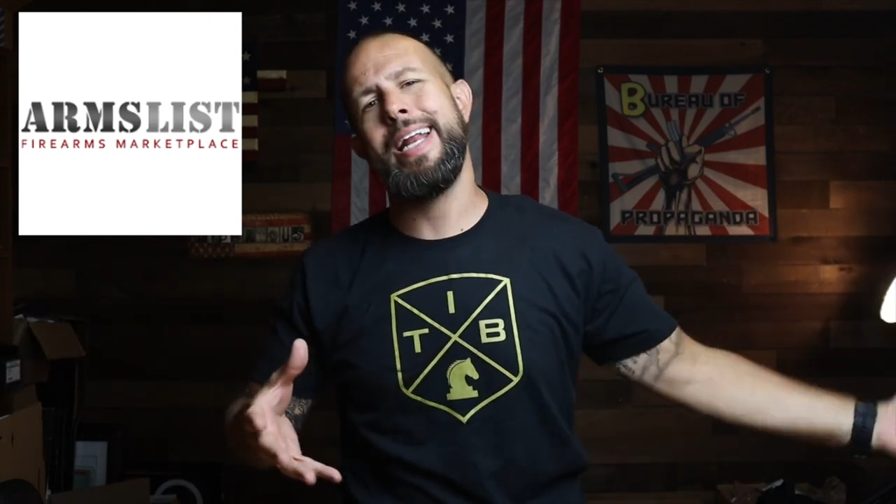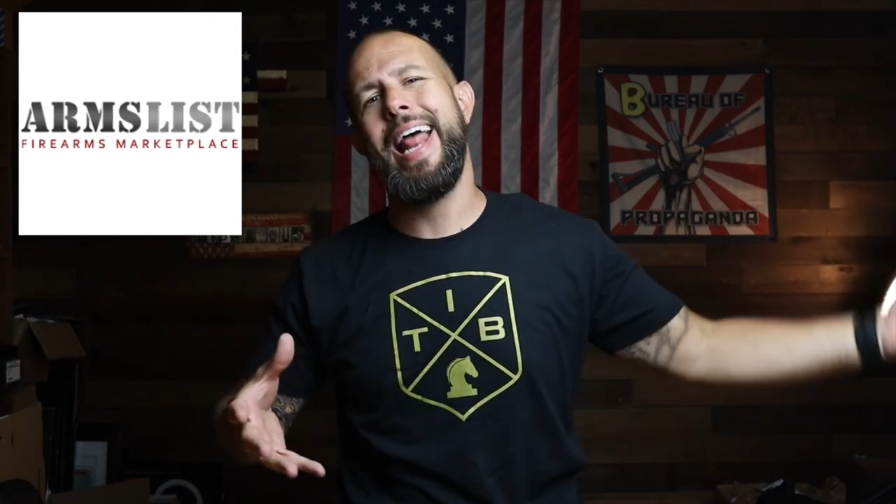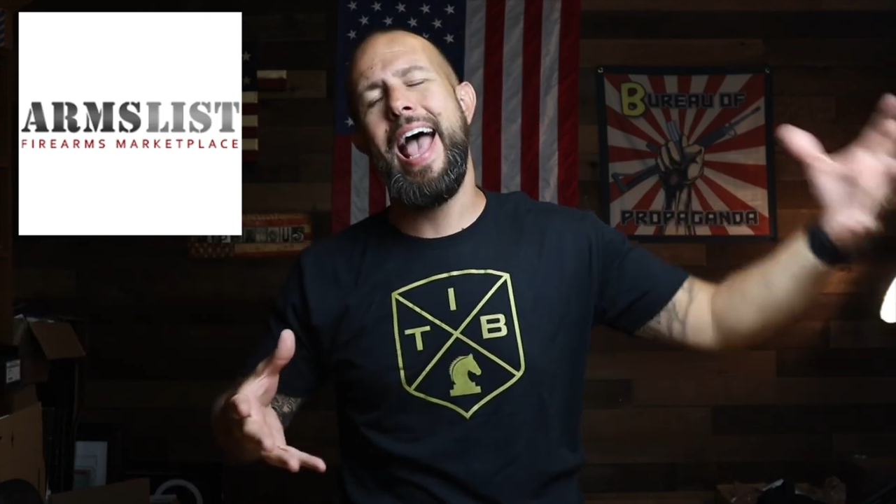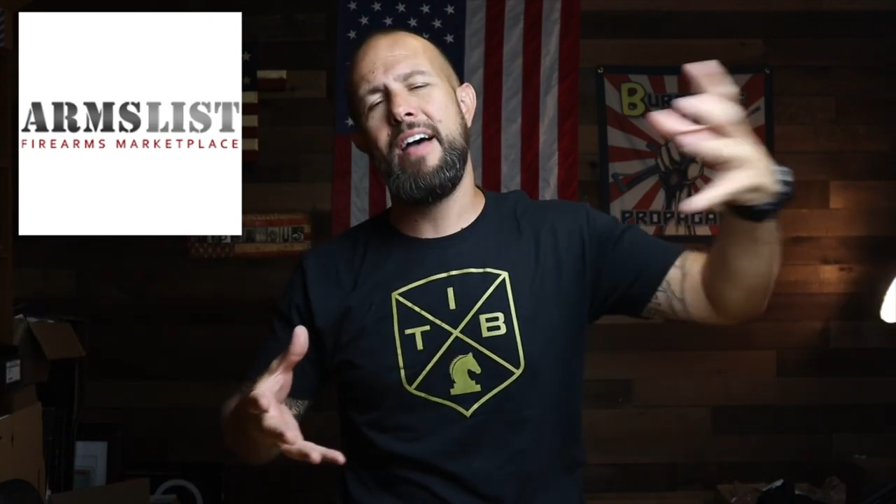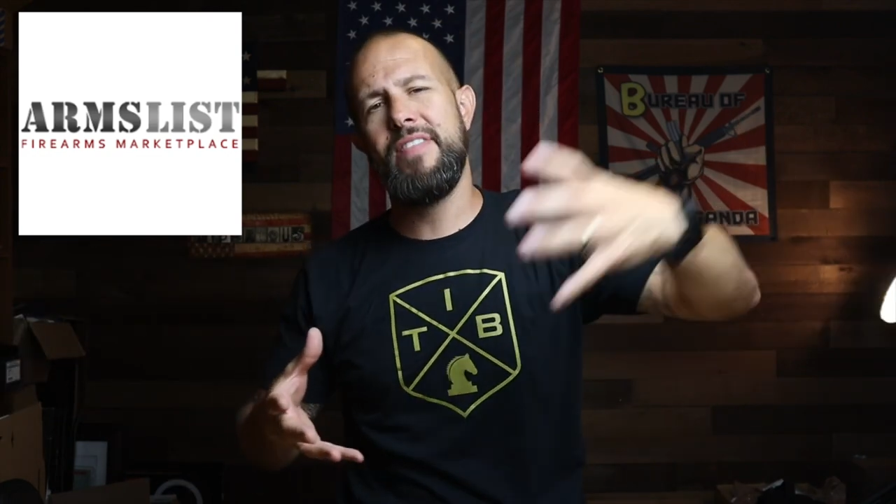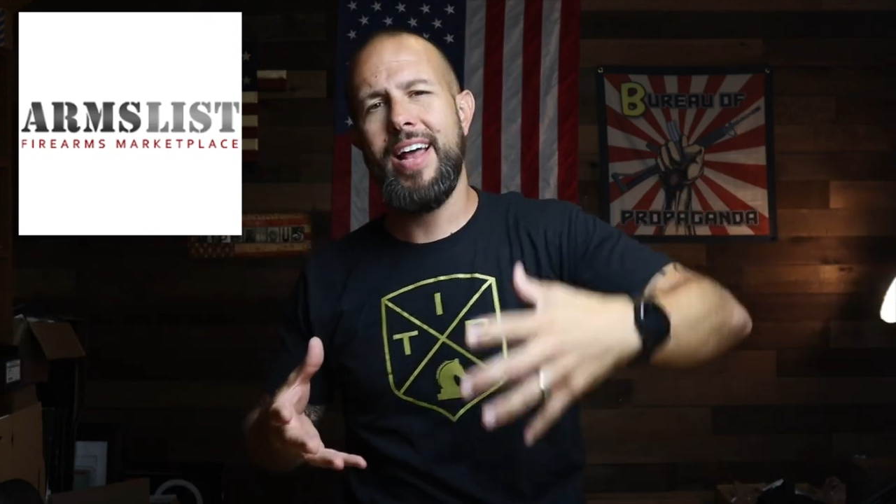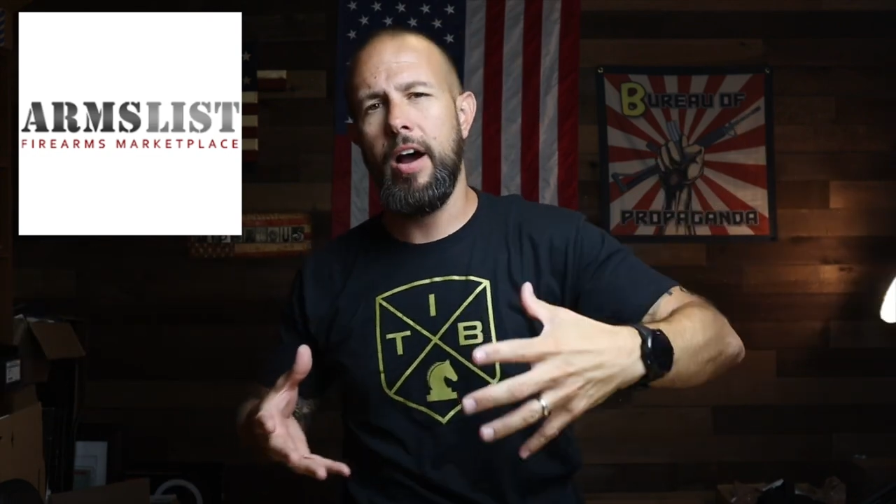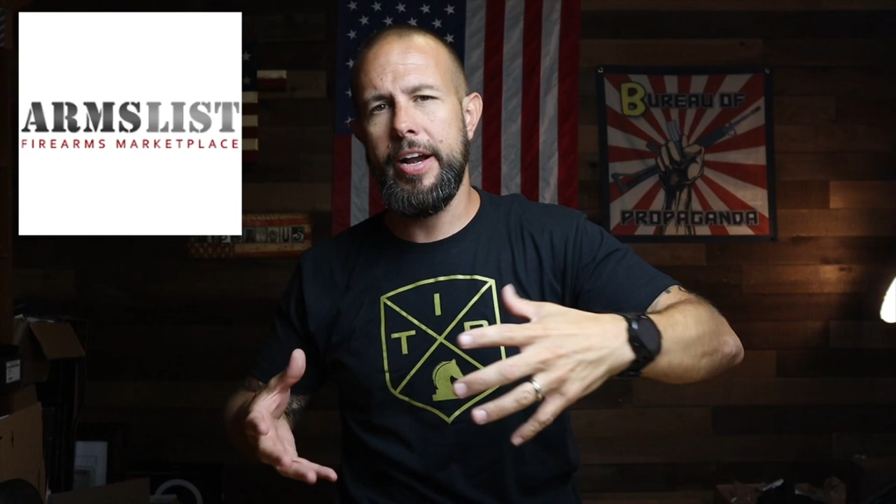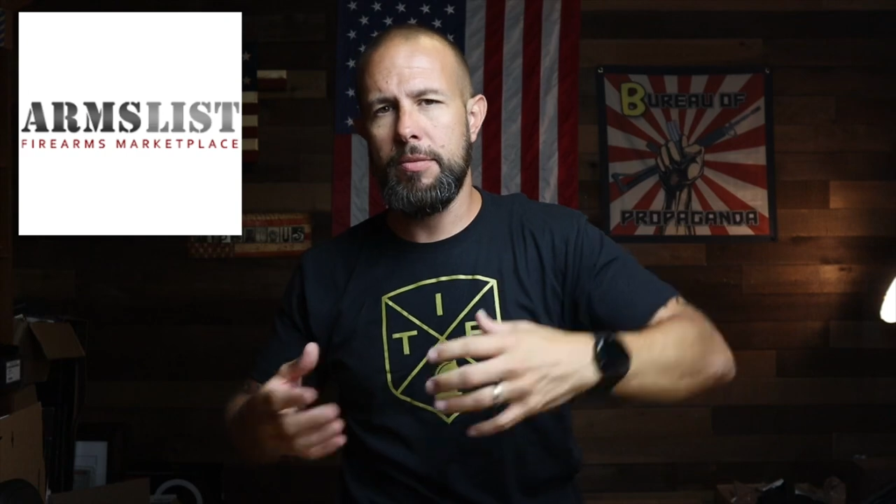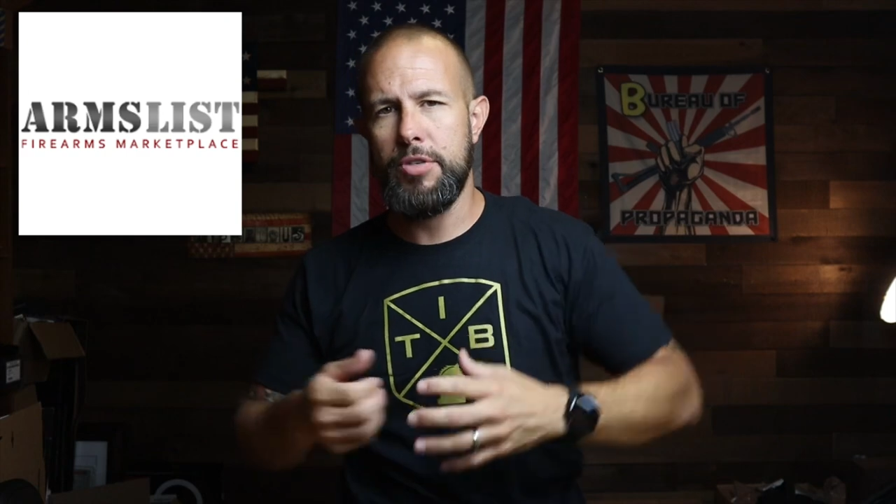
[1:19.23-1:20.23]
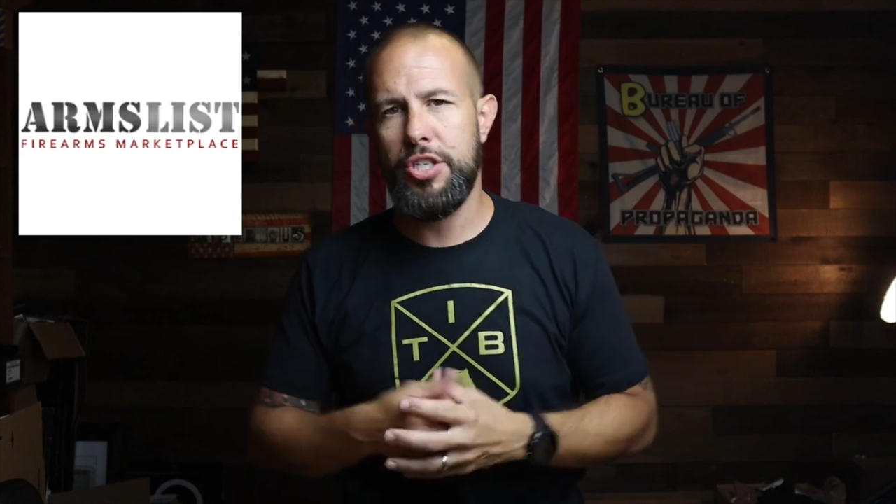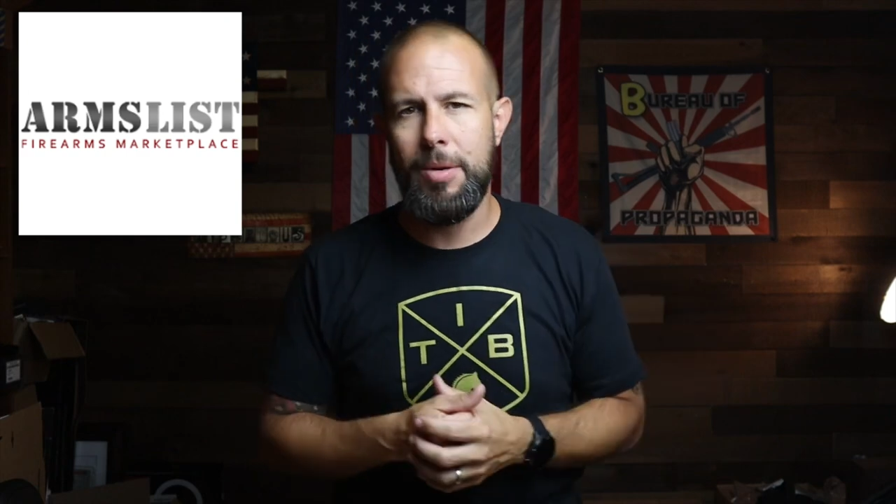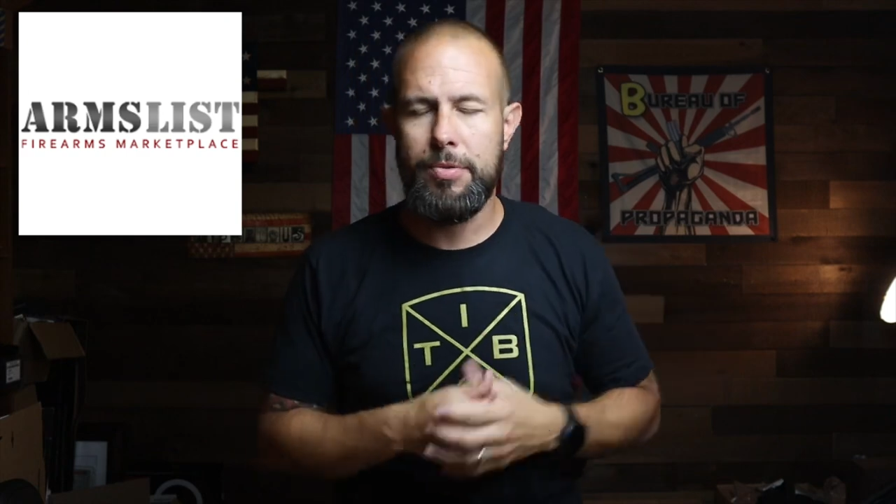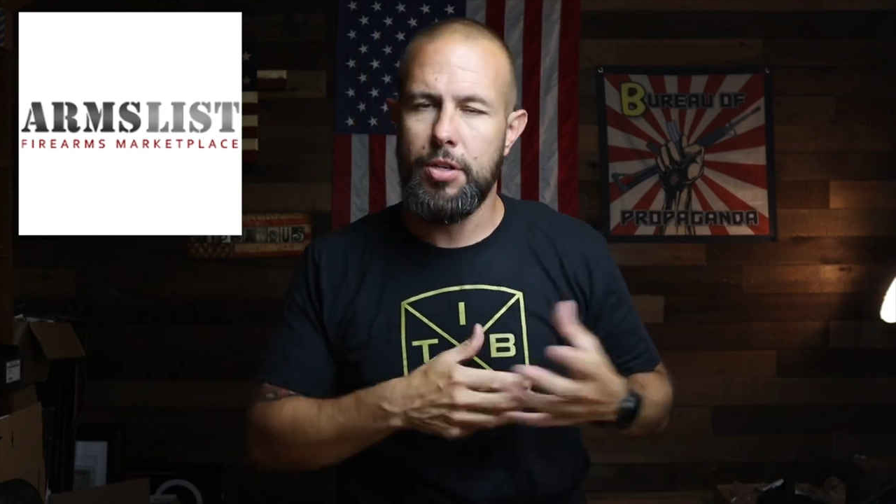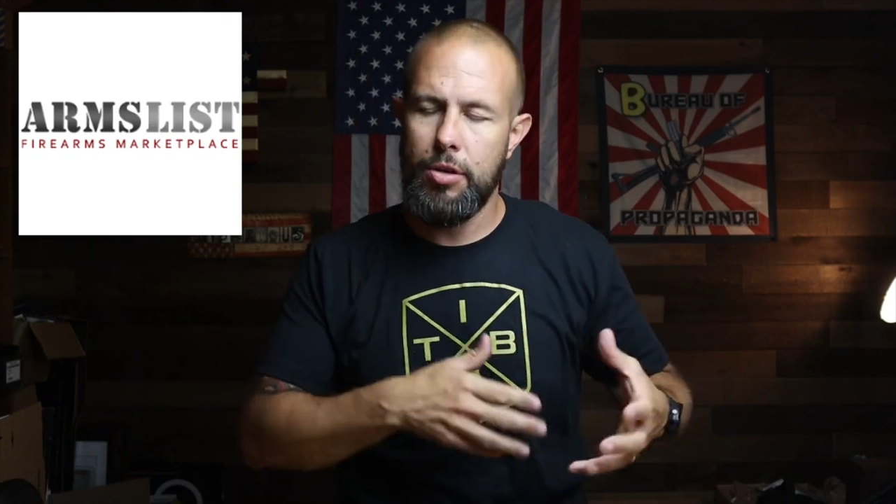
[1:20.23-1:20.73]
and have that item
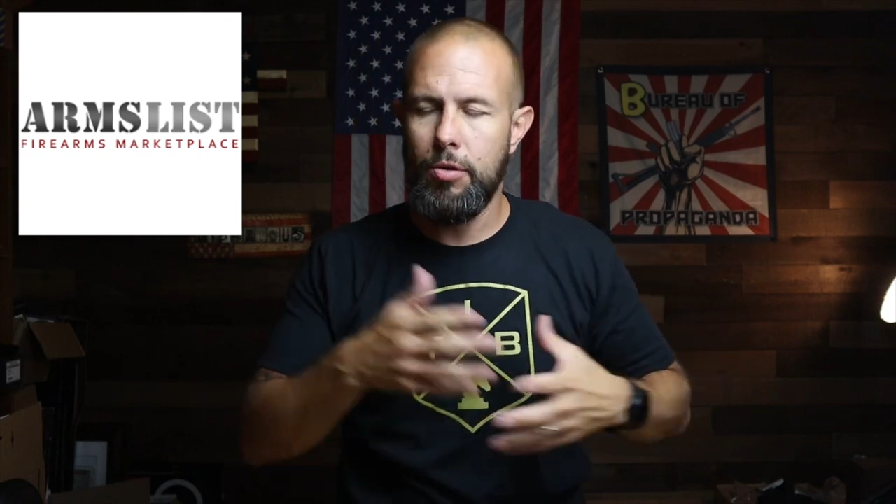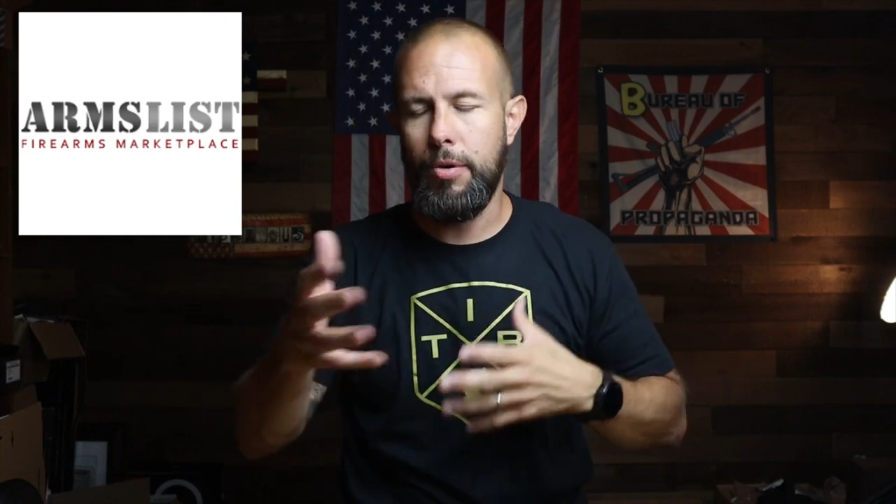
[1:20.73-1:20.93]
shipped to you